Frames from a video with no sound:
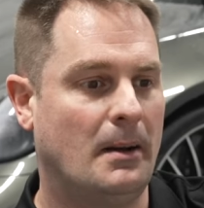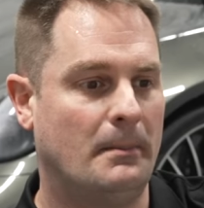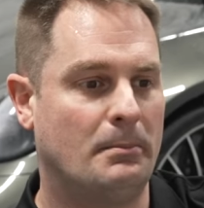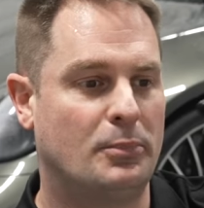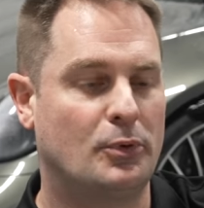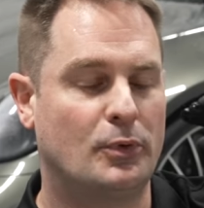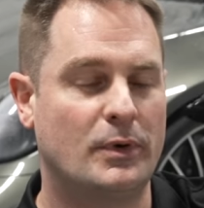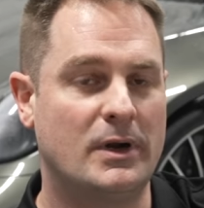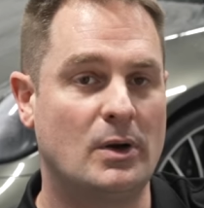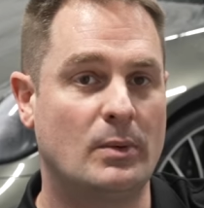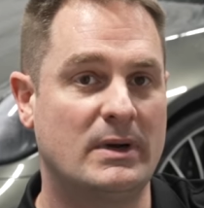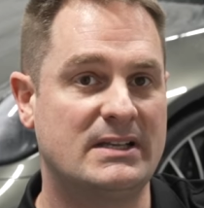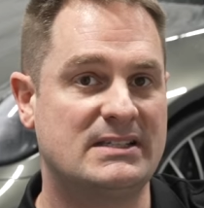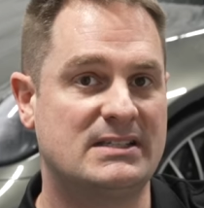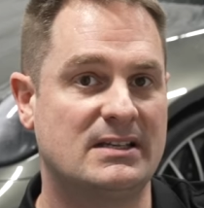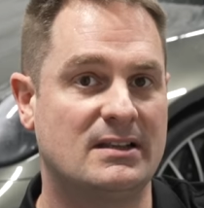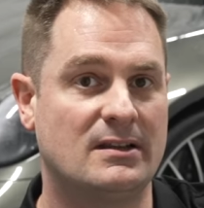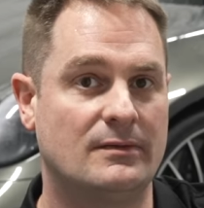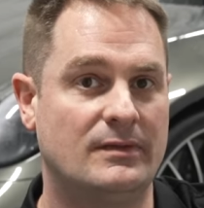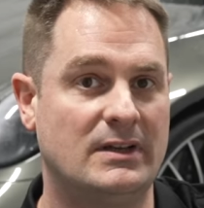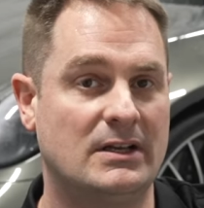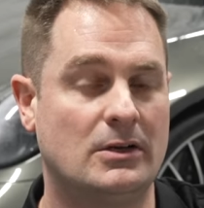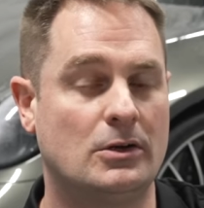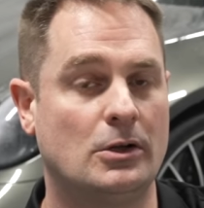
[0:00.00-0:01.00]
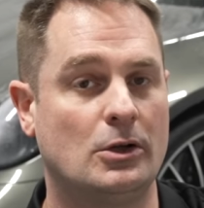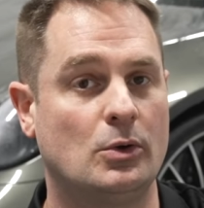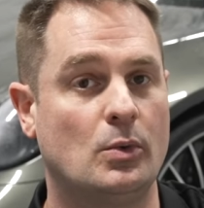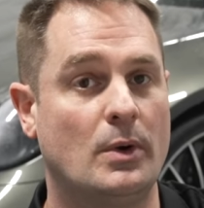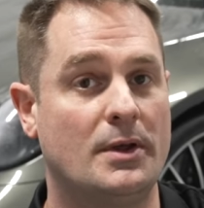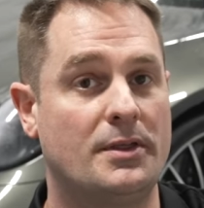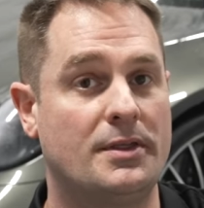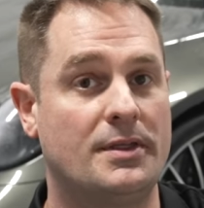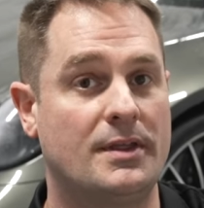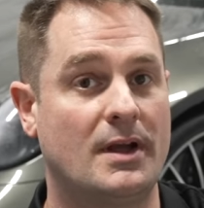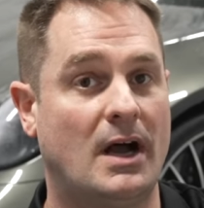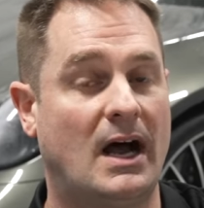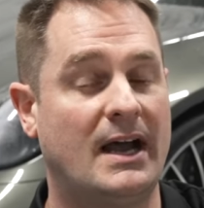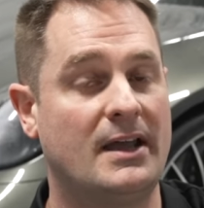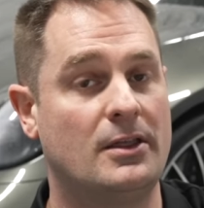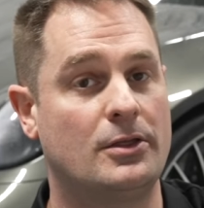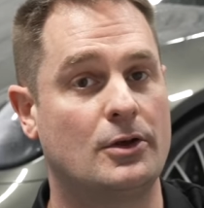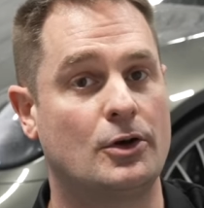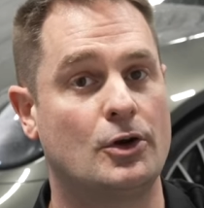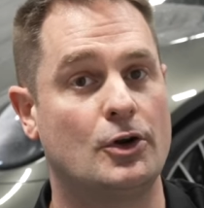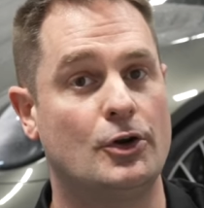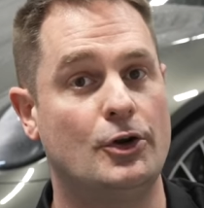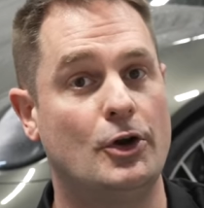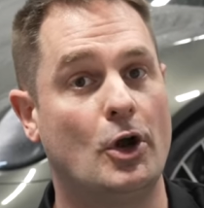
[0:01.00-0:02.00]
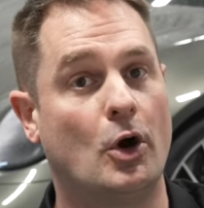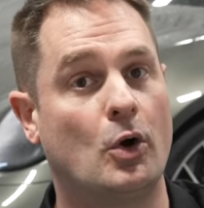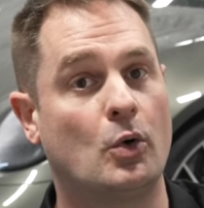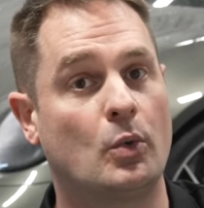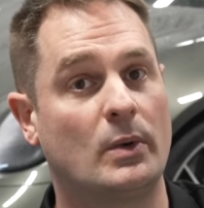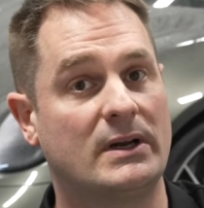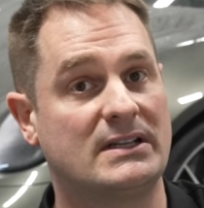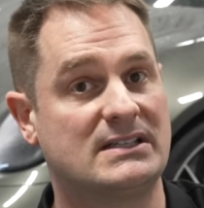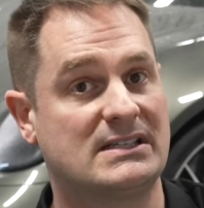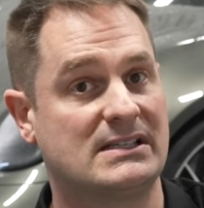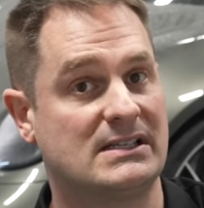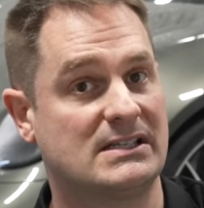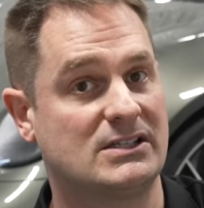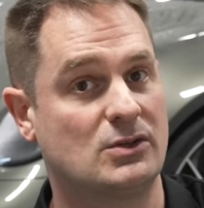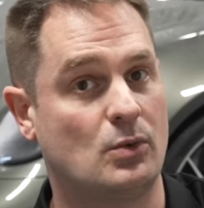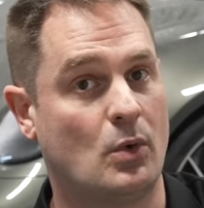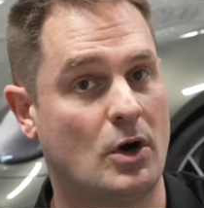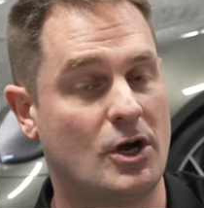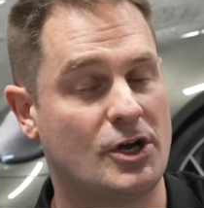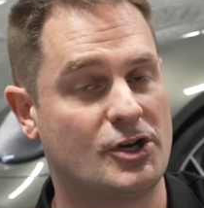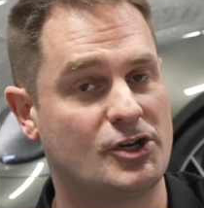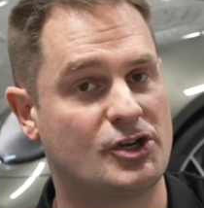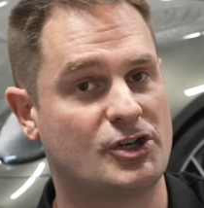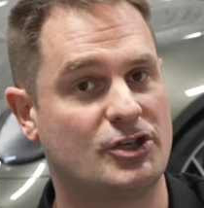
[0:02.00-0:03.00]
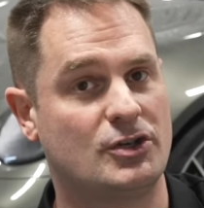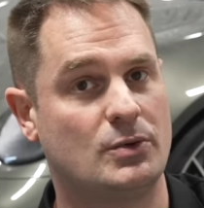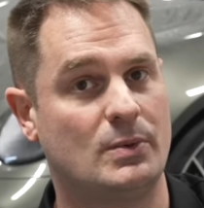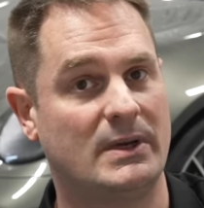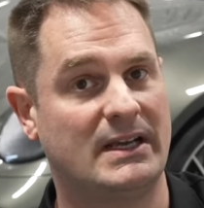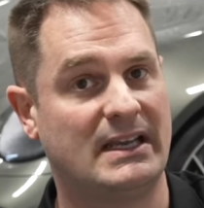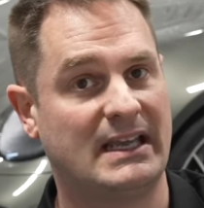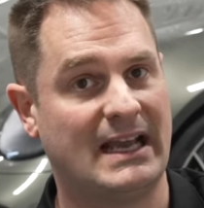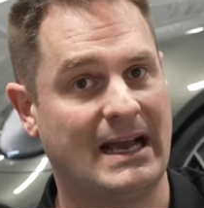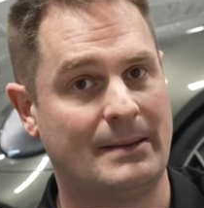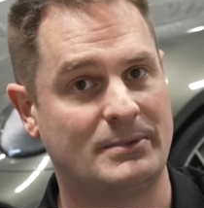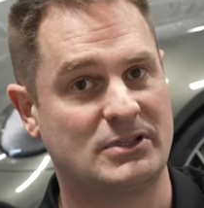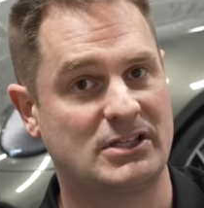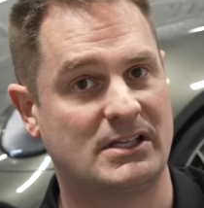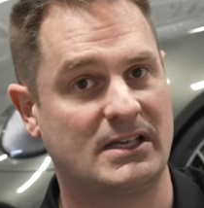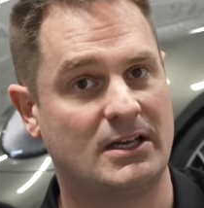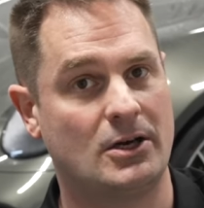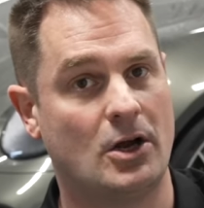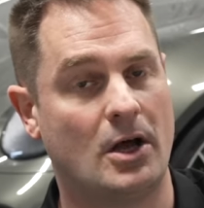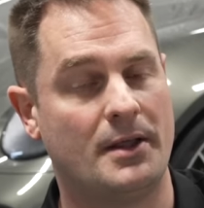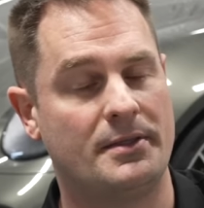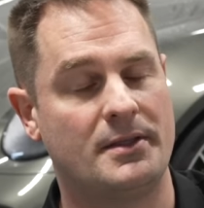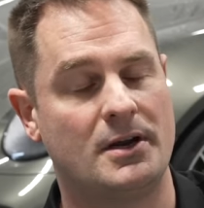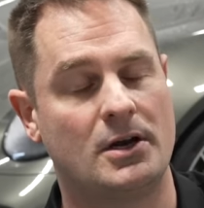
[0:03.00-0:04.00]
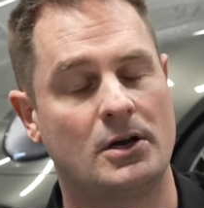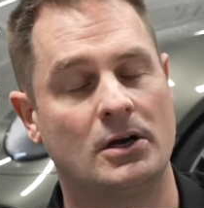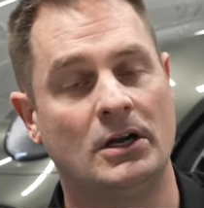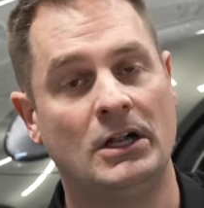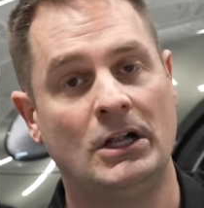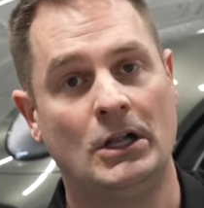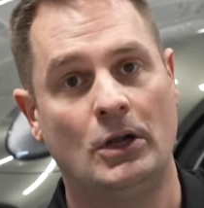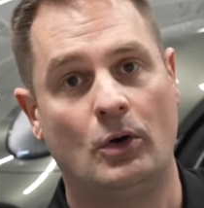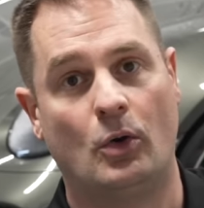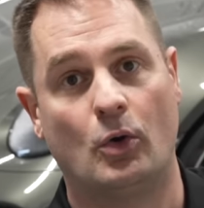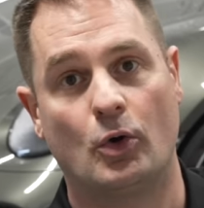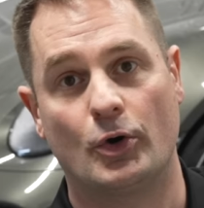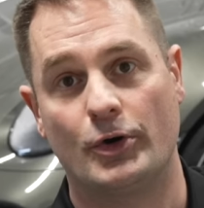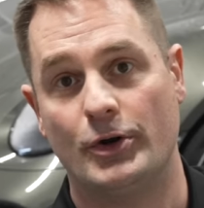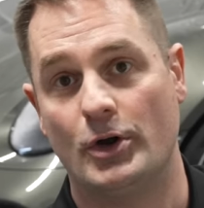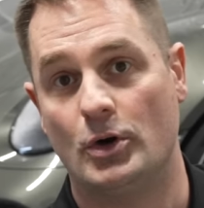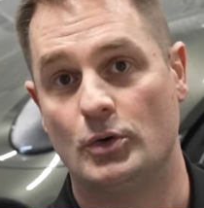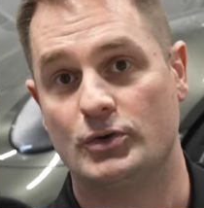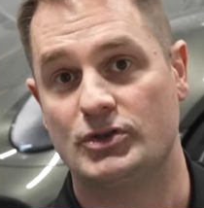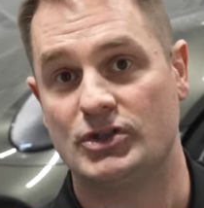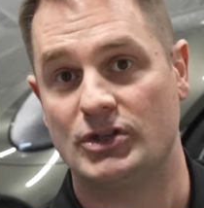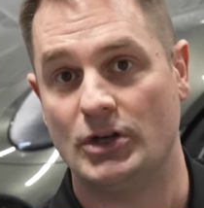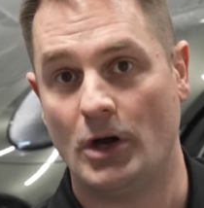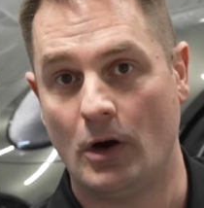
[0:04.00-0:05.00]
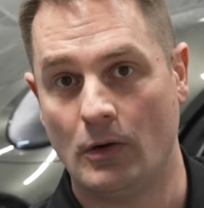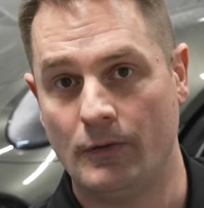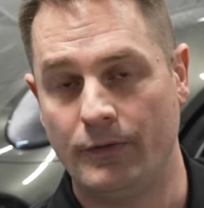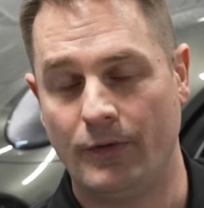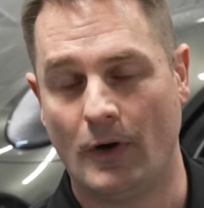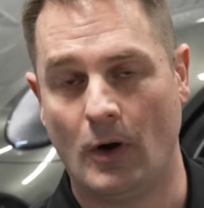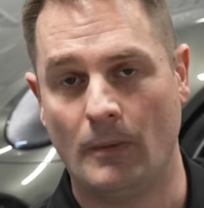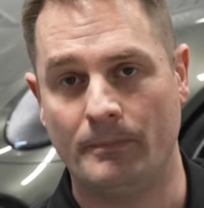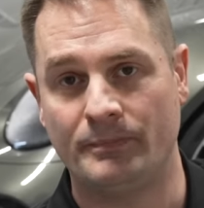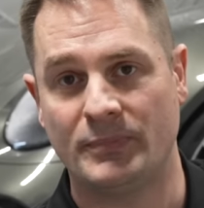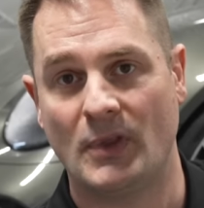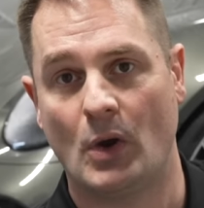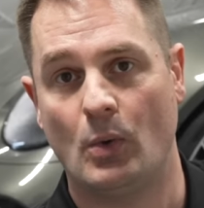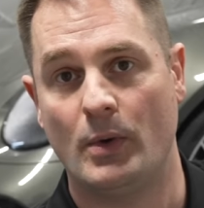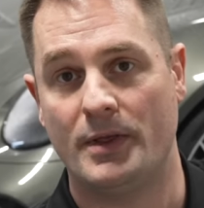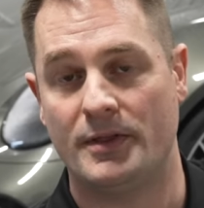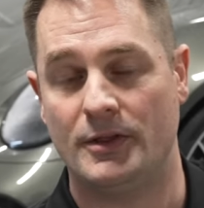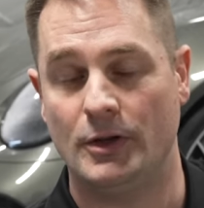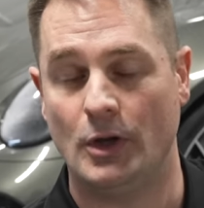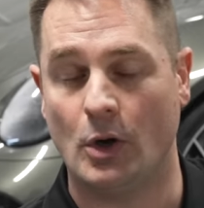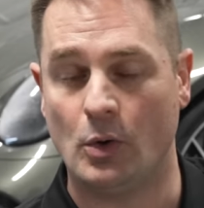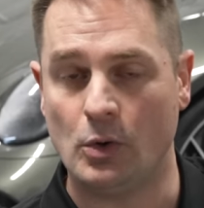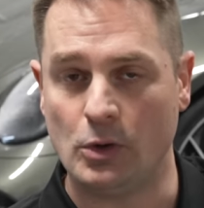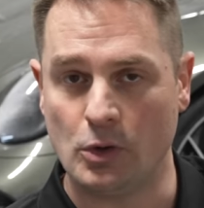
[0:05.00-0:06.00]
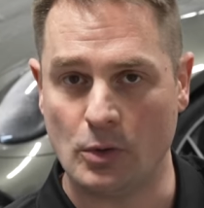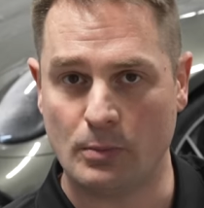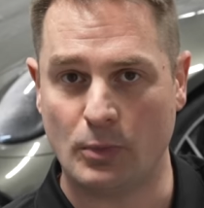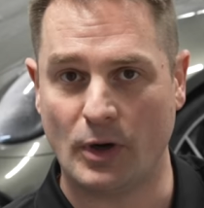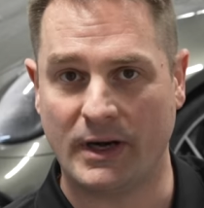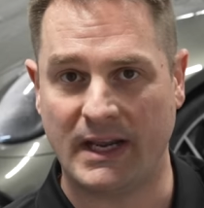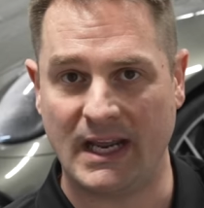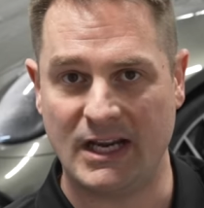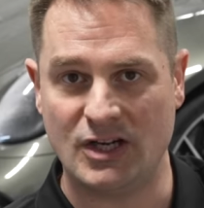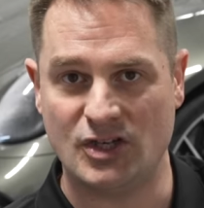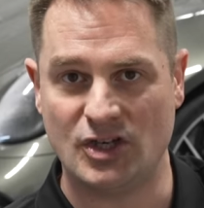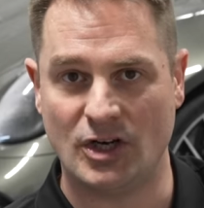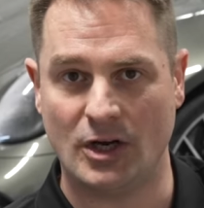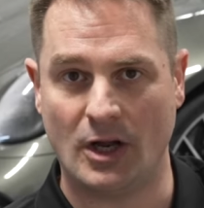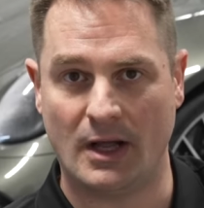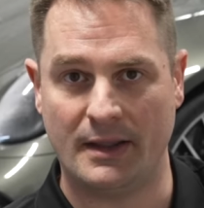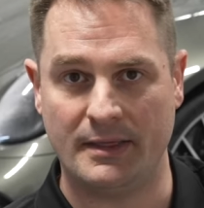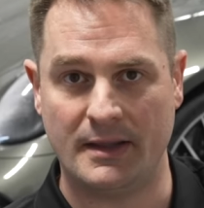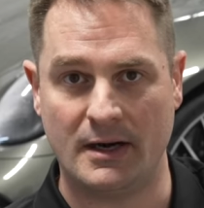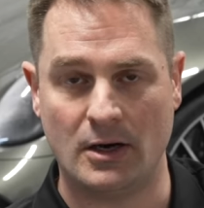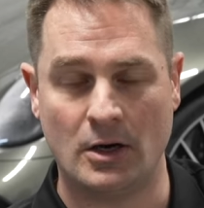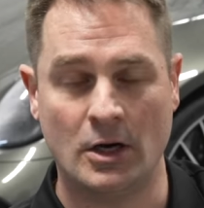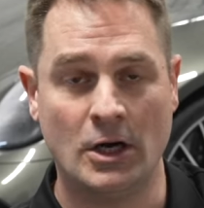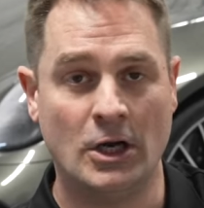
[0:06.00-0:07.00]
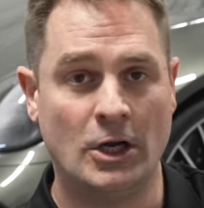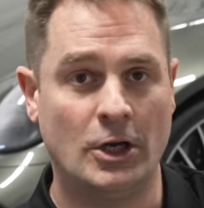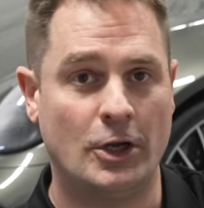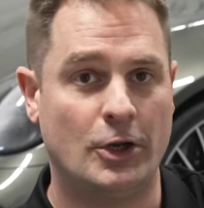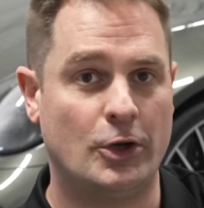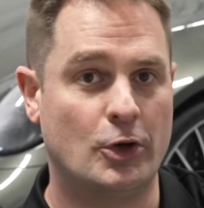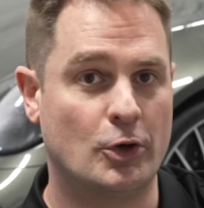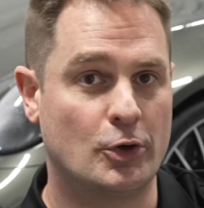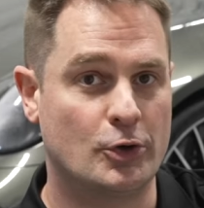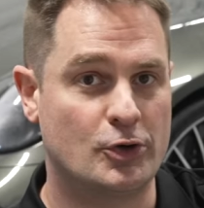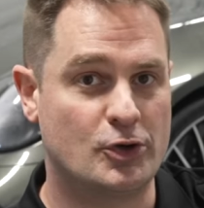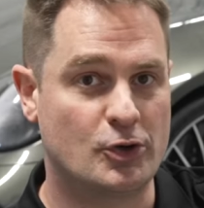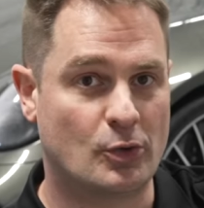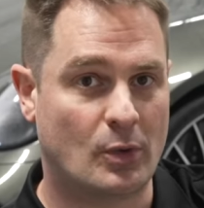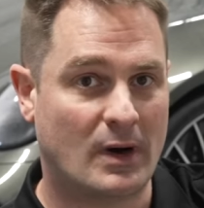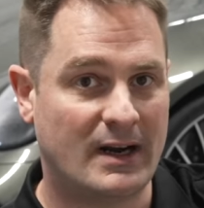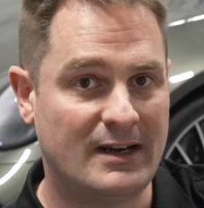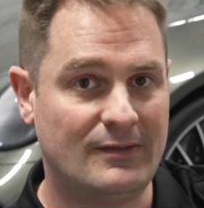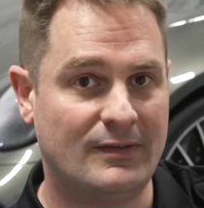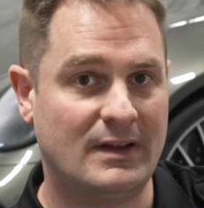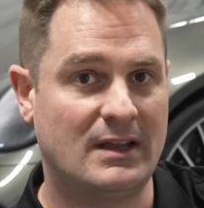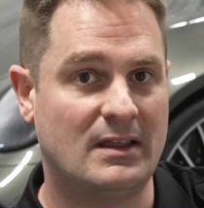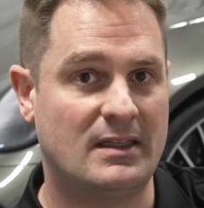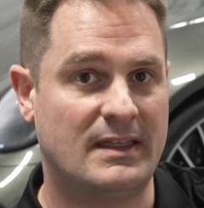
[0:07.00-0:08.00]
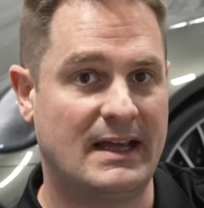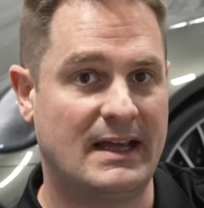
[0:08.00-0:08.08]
pre-rinsing the vehicle with either no rinseless wash to encapsulate on there or no snow foam with no lubrication on there, you're driving